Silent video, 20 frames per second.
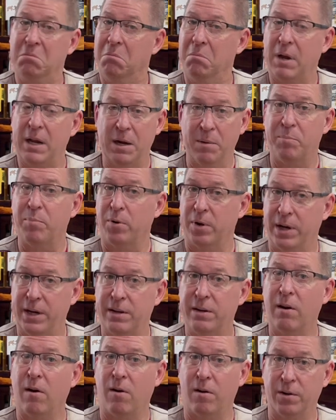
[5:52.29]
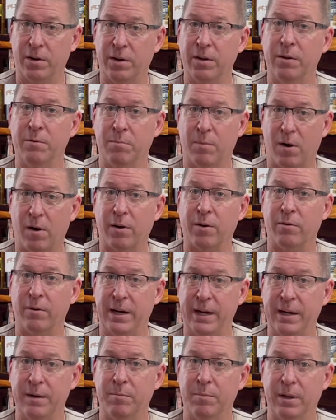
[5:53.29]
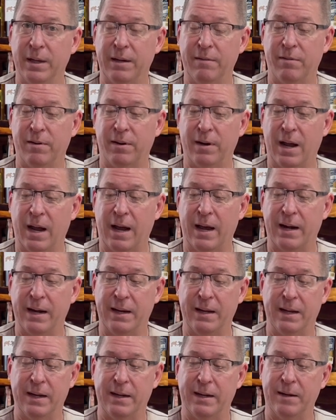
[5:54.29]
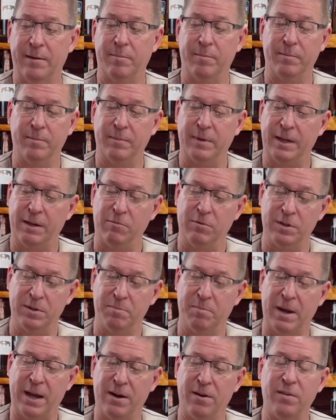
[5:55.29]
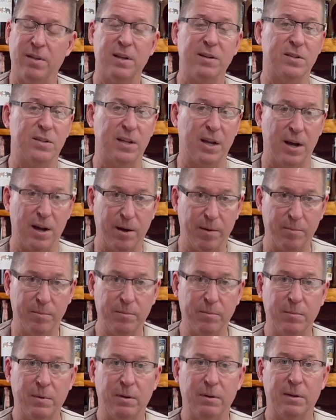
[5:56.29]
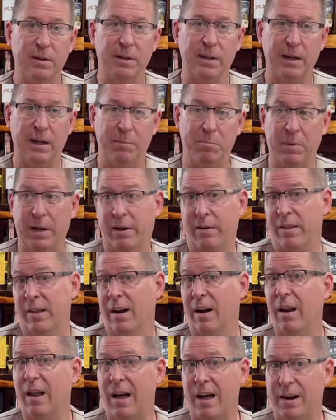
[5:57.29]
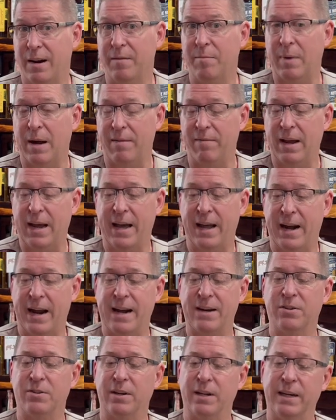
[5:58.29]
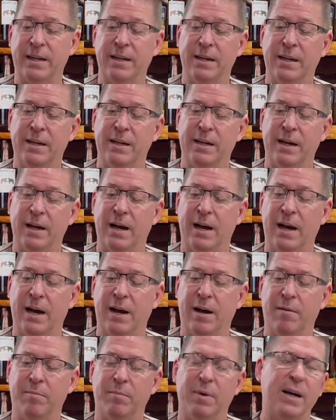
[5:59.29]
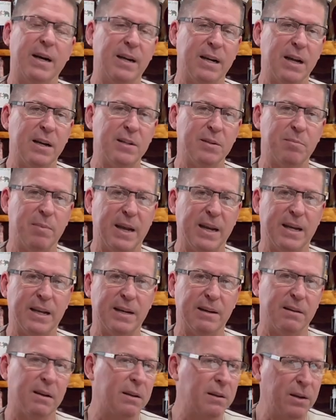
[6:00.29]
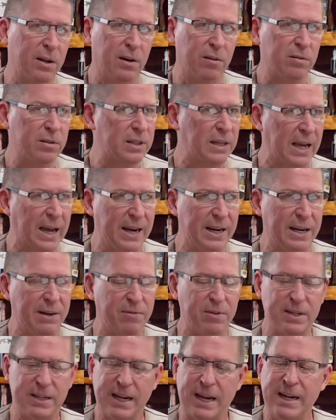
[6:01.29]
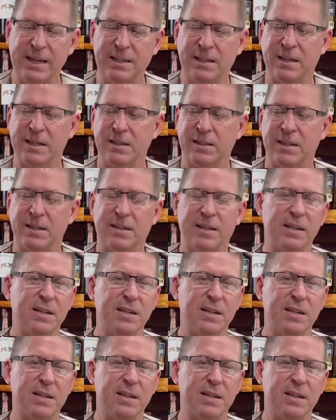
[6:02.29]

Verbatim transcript: Made a pretty darn good margarita, believe it or not. Um, it was better than some, better than a lot of them I've had actually. Um, but it does make it, you know, it's got a different taste because this